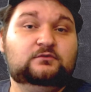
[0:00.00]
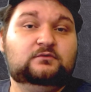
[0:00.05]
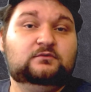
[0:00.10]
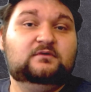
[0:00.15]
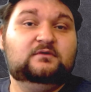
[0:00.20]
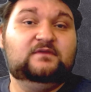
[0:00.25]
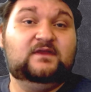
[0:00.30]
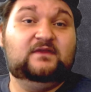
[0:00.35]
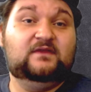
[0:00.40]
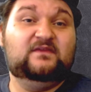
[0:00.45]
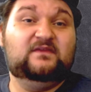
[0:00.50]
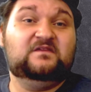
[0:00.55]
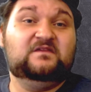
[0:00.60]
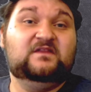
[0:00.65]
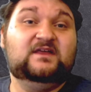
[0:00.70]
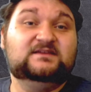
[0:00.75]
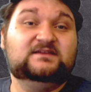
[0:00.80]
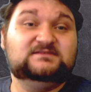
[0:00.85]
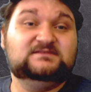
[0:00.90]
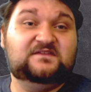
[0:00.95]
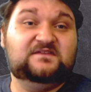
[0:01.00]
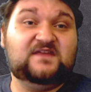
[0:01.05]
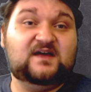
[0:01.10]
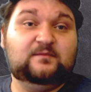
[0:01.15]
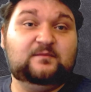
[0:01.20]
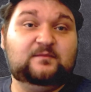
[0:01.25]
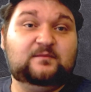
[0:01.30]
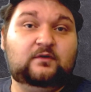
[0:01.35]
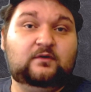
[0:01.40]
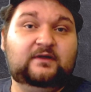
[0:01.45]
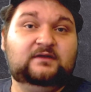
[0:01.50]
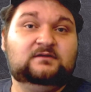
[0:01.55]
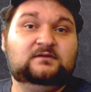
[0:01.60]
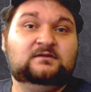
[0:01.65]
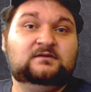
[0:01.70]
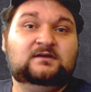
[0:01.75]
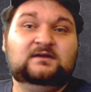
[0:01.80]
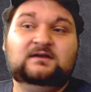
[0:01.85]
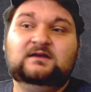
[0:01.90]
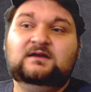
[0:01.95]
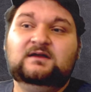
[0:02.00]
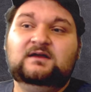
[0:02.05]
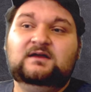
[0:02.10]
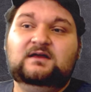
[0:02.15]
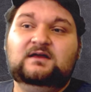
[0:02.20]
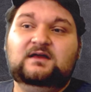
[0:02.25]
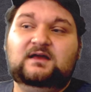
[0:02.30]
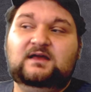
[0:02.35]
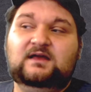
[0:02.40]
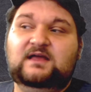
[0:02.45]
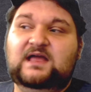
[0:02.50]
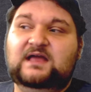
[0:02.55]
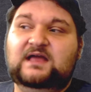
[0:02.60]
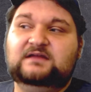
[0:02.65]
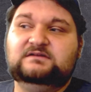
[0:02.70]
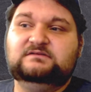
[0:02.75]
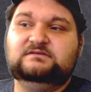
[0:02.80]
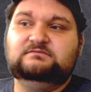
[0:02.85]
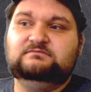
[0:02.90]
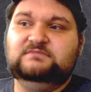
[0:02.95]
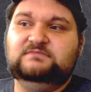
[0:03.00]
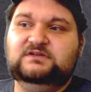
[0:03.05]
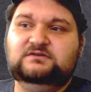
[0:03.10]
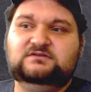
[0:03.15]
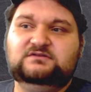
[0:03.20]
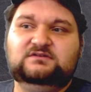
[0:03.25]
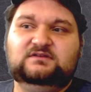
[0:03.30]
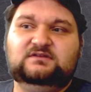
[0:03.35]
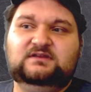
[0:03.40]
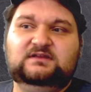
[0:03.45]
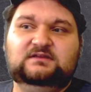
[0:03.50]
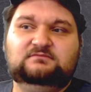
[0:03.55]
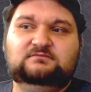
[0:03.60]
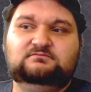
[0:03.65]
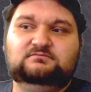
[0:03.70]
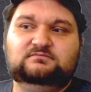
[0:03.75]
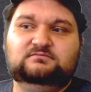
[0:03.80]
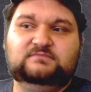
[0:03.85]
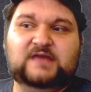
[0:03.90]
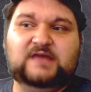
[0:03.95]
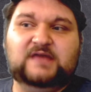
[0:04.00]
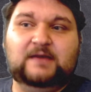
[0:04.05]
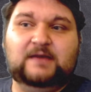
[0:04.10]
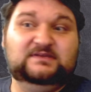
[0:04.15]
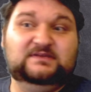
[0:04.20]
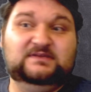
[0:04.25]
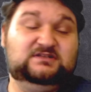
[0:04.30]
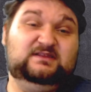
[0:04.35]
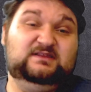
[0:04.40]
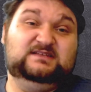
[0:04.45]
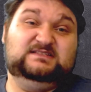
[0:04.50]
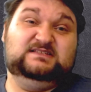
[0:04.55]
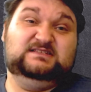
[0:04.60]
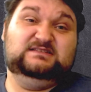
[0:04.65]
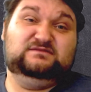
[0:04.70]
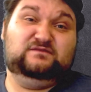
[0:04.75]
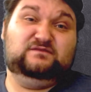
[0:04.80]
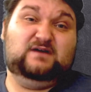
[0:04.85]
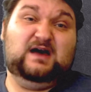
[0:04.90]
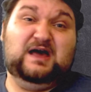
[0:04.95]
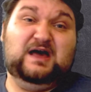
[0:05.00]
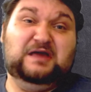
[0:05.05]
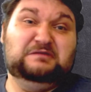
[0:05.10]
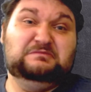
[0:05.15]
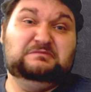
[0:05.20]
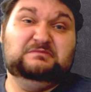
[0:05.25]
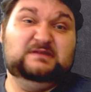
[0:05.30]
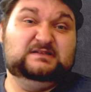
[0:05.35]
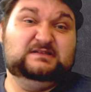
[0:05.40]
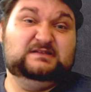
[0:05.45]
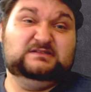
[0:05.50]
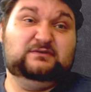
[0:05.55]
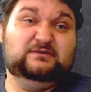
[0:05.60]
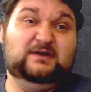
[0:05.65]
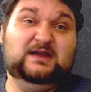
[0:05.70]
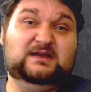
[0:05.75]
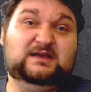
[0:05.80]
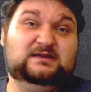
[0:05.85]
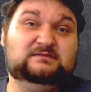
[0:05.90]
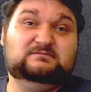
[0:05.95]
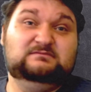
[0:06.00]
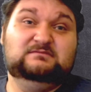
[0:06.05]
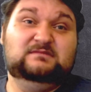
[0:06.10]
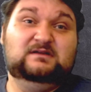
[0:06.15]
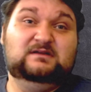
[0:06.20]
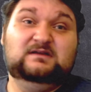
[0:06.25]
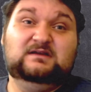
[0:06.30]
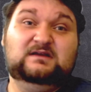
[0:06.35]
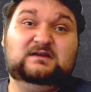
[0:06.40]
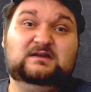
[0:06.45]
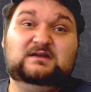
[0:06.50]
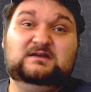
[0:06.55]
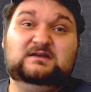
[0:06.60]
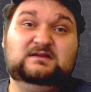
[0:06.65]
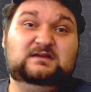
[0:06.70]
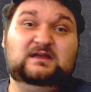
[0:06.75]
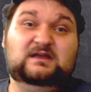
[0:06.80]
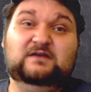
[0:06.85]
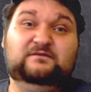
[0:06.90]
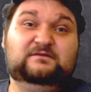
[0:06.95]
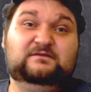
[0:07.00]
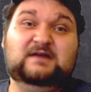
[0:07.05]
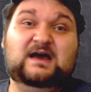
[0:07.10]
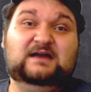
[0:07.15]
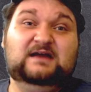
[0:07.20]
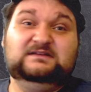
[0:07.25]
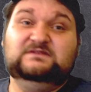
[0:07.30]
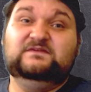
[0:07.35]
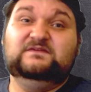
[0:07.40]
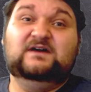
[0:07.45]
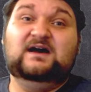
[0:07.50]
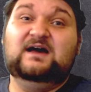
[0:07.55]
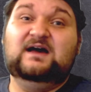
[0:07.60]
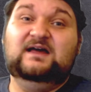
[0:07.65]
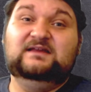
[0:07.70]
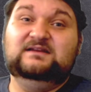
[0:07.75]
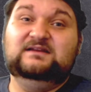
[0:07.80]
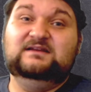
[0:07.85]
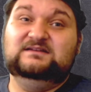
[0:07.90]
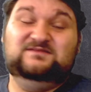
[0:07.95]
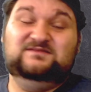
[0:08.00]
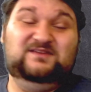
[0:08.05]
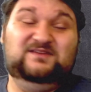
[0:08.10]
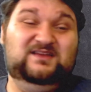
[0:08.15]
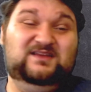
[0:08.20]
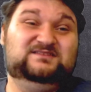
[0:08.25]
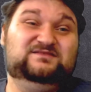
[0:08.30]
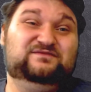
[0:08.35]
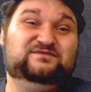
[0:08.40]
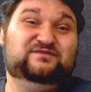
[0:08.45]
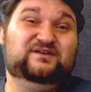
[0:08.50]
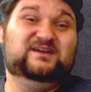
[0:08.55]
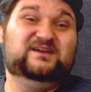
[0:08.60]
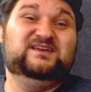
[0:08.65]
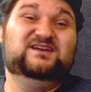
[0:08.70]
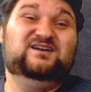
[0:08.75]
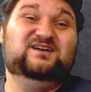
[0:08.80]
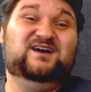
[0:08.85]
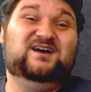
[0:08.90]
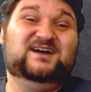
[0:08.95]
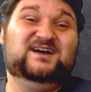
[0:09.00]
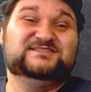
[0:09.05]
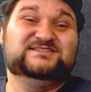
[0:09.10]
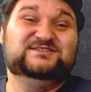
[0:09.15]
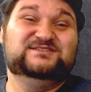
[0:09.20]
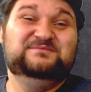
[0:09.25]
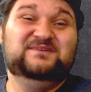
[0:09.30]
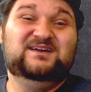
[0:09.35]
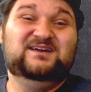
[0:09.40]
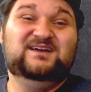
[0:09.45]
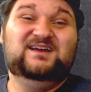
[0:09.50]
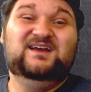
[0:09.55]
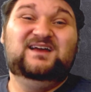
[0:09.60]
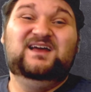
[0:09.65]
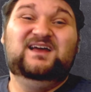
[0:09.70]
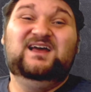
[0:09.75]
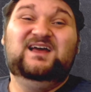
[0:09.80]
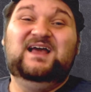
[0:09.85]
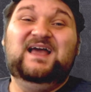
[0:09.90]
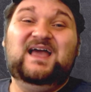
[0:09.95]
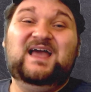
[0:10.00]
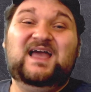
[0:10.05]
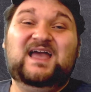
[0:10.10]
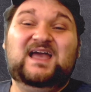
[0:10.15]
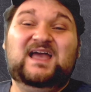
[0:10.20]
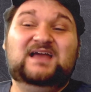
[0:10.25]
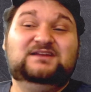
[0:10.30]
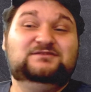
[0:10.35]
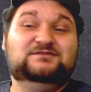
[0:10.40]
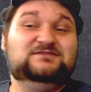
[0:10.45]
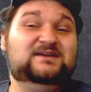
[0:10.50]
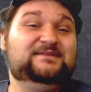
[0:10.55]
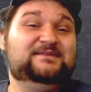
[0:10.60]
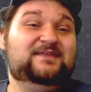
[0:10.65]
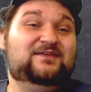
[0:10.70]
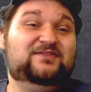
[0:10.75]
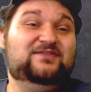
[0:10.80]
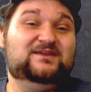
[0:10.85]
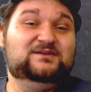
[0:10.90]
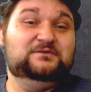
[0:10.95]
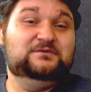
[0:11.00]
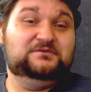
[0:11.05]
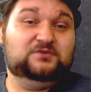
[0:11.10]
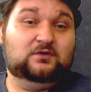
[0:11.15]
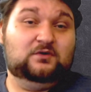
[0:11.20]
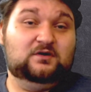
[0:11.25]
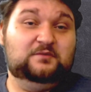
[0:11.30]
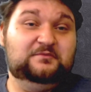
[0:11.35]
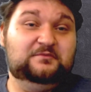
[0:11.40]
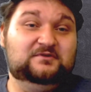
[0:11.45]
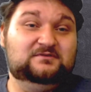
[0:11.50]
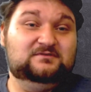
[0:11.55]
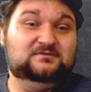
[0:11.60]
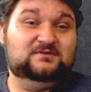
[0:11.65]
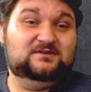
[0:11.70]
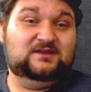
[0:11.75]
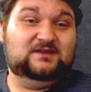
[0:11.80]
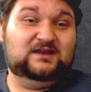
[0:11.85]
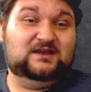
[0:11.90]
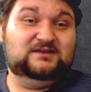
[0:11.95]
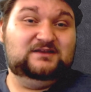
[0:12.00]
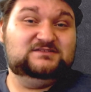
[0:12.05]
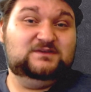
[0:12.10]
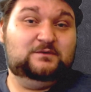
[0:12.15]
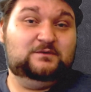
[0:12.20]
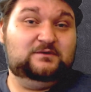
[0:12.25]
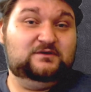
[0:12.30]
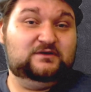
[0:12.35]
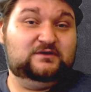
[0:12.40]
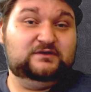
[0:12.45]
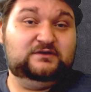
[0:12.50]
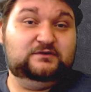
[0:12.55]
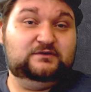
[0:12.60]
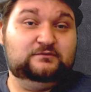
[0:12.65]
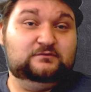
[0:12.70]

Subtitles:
than the list at that point. And usually that means your list is fine. It's great. If not fine, it's freaking awesome. And you take that thing to a tournament and you see what you can do.